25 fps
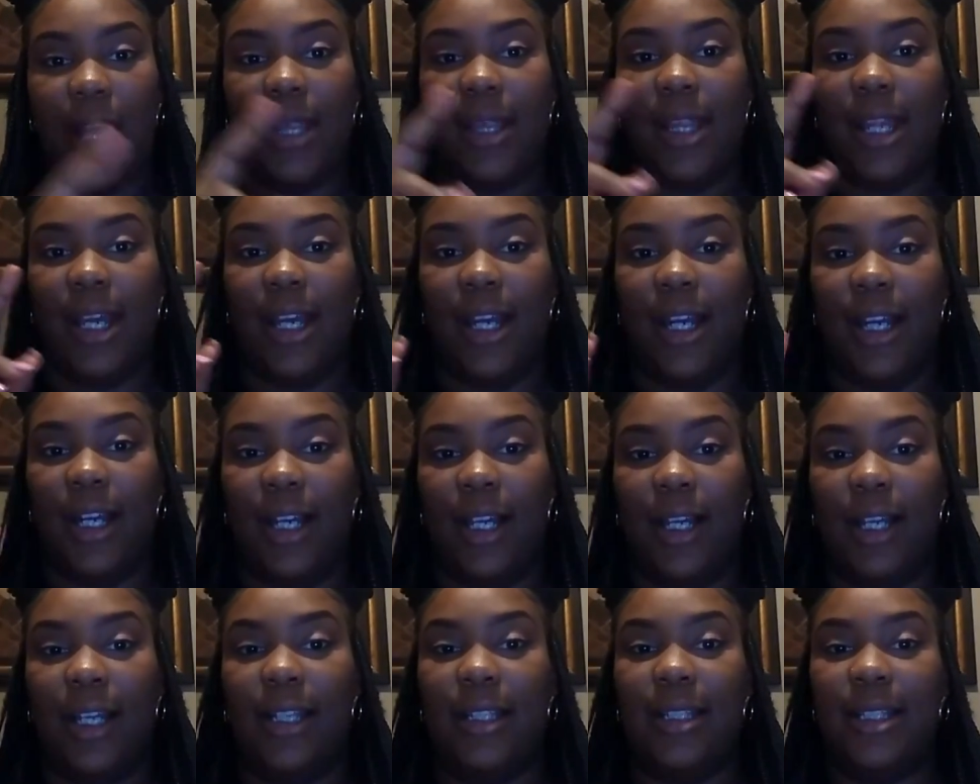
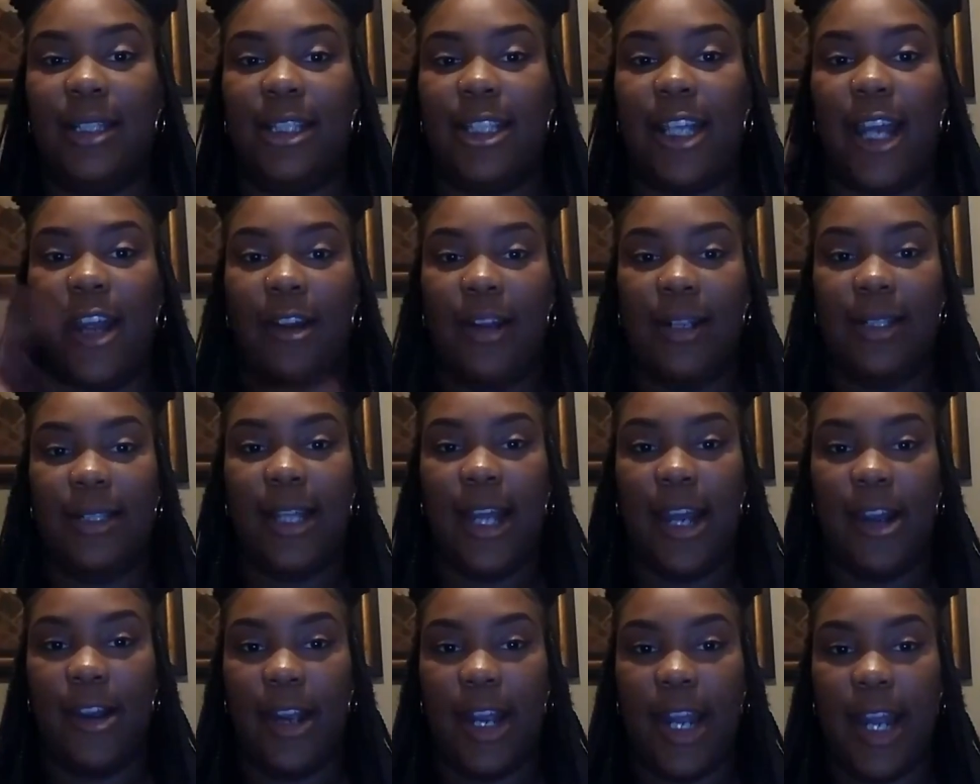the
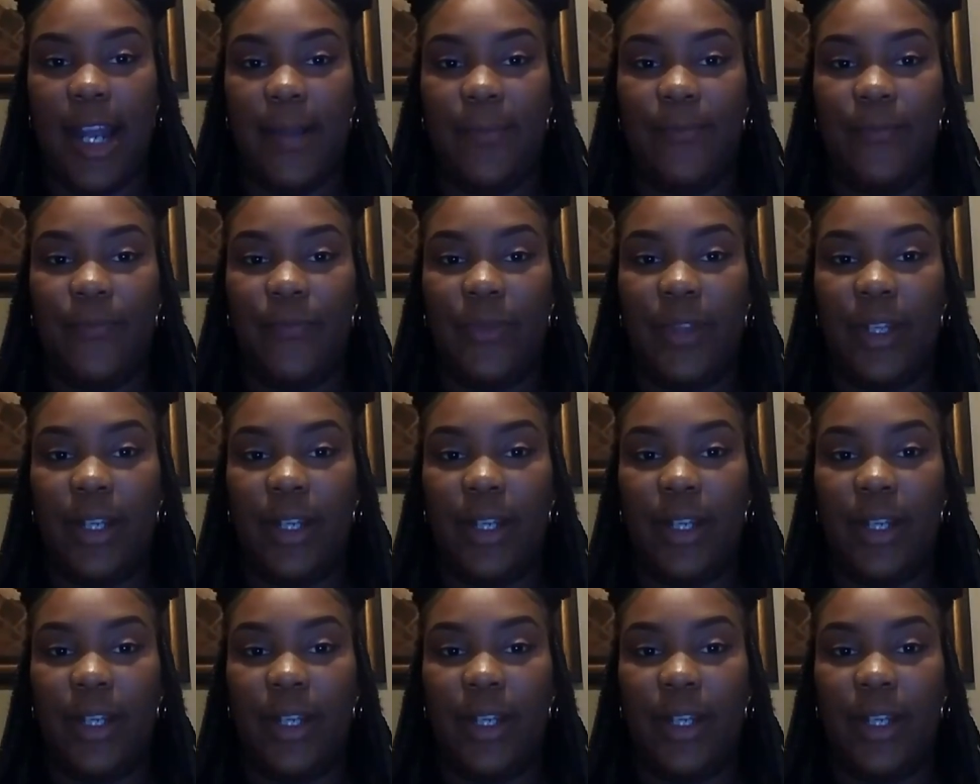tertiary